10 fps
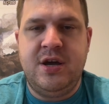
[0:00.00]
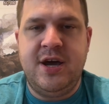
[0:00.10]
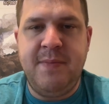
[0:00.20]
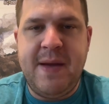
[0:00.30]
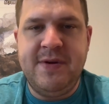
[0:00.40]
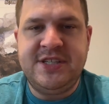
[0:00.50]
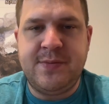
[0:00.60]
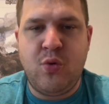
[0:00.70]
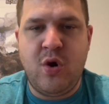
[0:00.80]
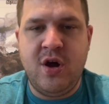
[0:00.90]
And maybe
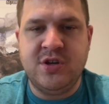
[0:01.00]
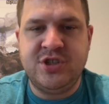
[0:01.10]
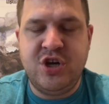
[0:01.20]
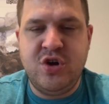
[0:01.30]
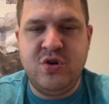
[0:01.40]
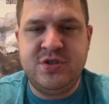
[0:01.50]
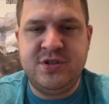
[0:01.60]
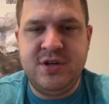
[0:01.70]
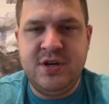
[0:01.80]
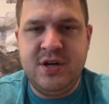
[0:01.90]
some Royals
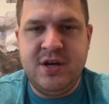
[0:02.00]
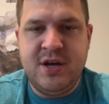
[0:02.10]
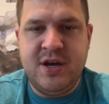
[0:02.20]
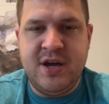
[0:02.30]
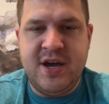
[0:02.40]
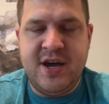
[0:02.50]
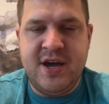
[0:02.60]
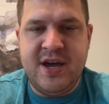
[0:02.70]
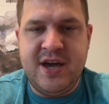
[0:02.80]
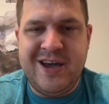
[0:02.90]
news.
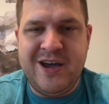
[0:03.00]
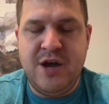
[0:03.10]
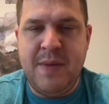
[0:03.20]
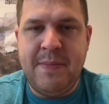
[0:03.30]
And